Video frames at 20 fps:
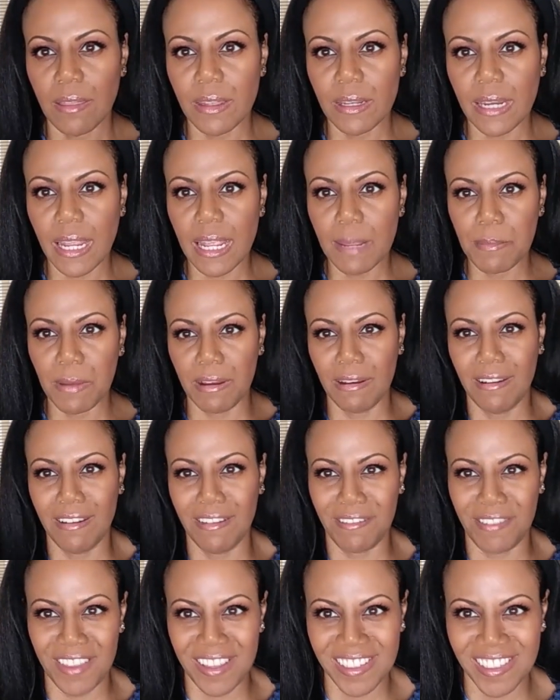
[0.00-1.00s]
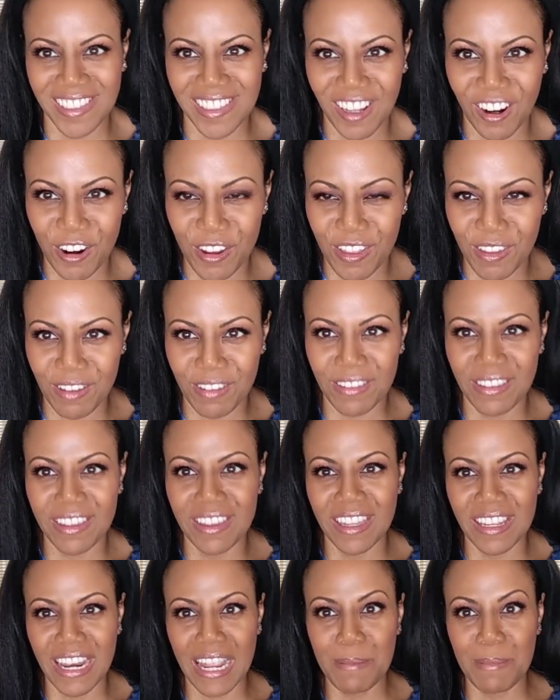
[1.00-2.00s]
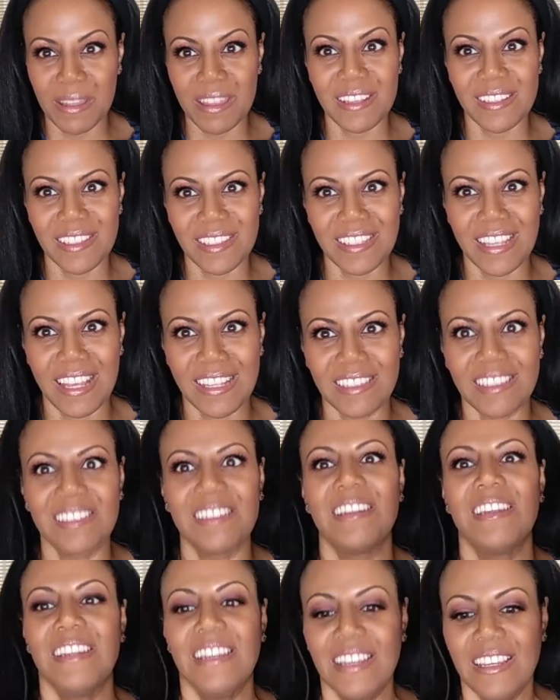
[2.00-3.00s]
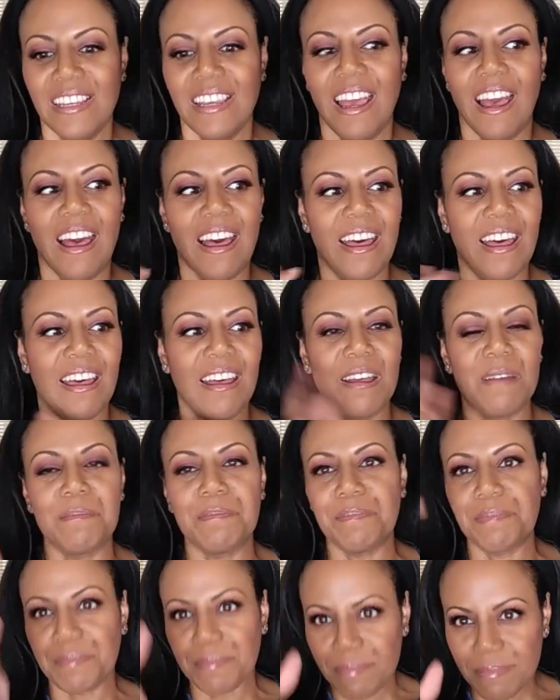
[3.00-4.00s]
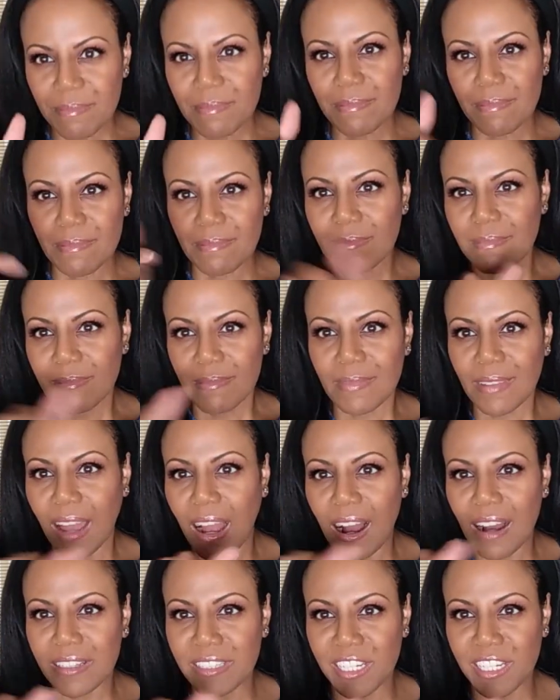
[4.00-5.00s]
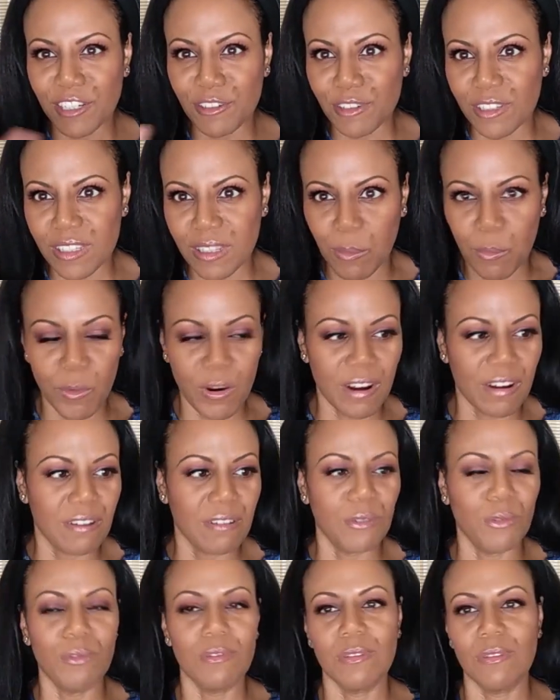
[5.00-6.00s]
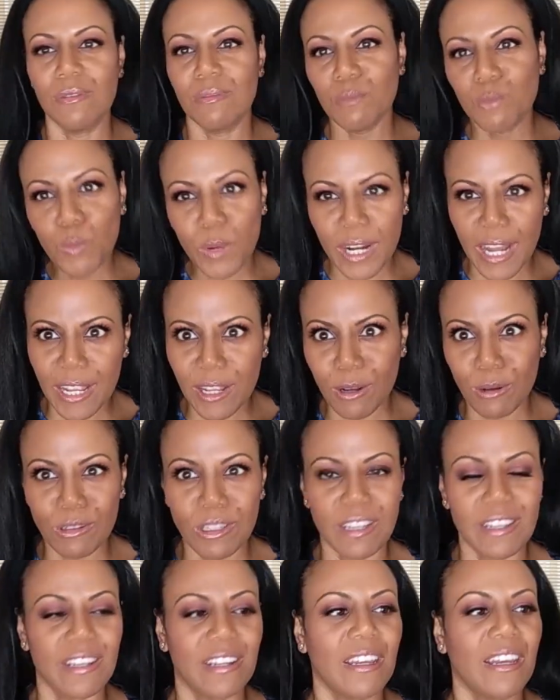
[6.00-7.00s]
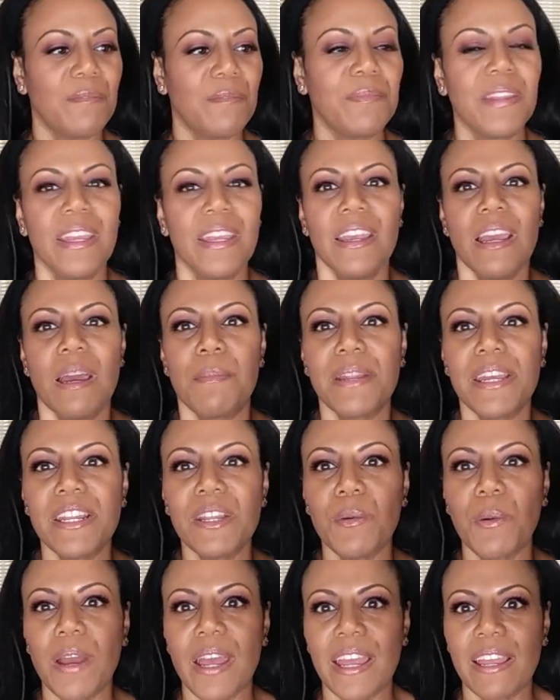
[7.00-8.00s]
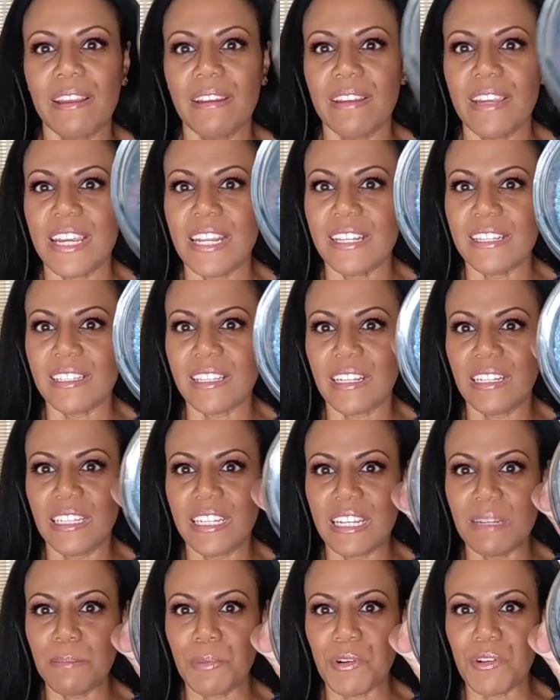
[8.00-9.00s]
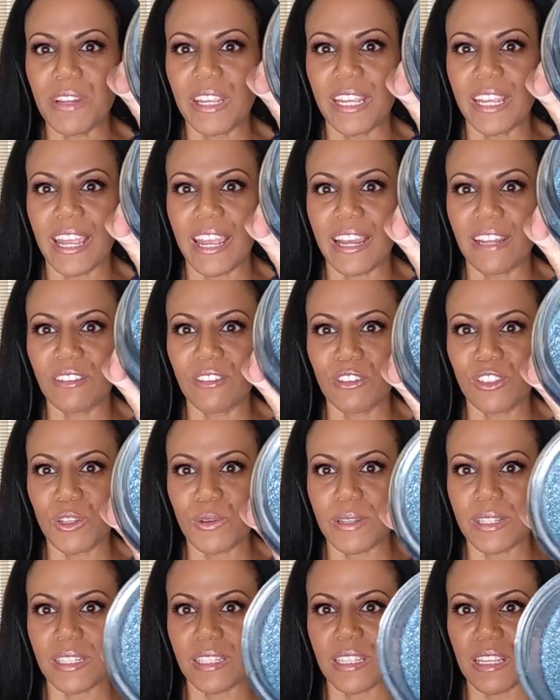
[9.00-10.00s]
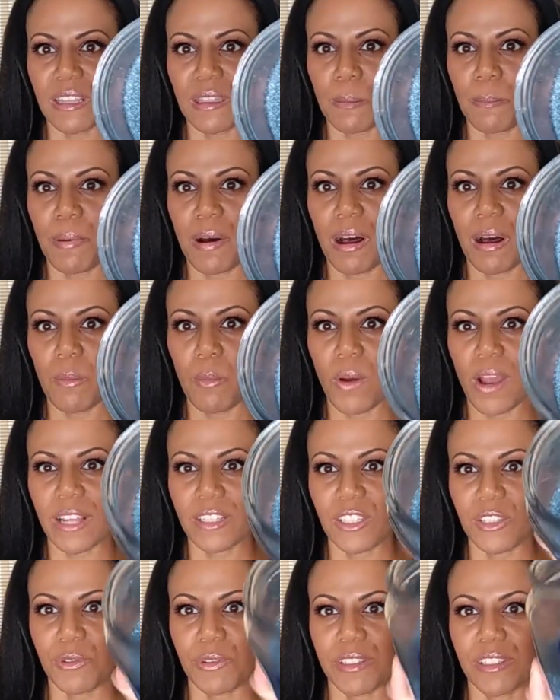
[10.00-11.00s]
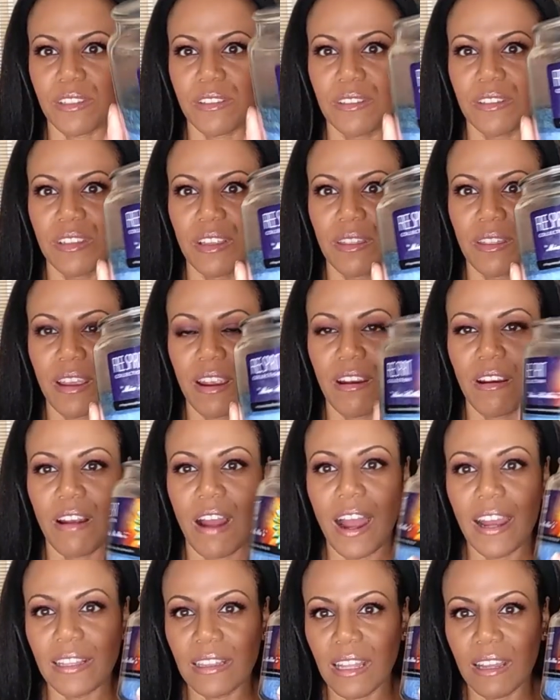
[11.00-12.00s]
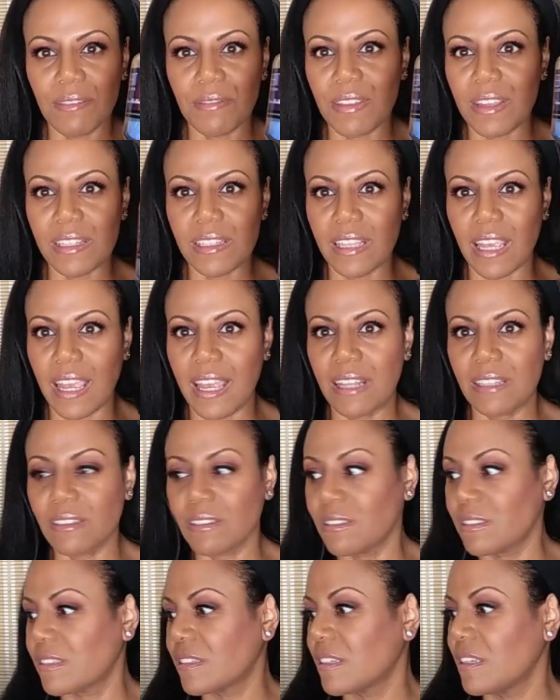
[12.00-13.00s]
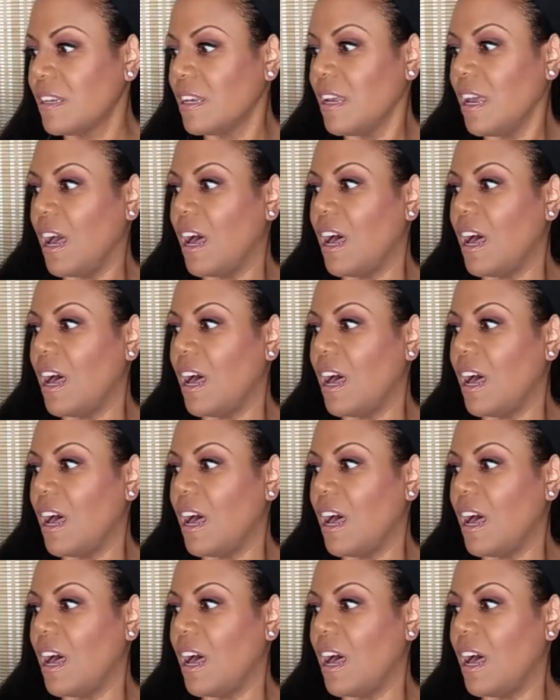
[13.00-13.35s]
name of this, or the name of this scent on here somewhere when I go look it up. But anyway, it is a clean burning candle. You can see the palm wax crystals in there. I love these candles.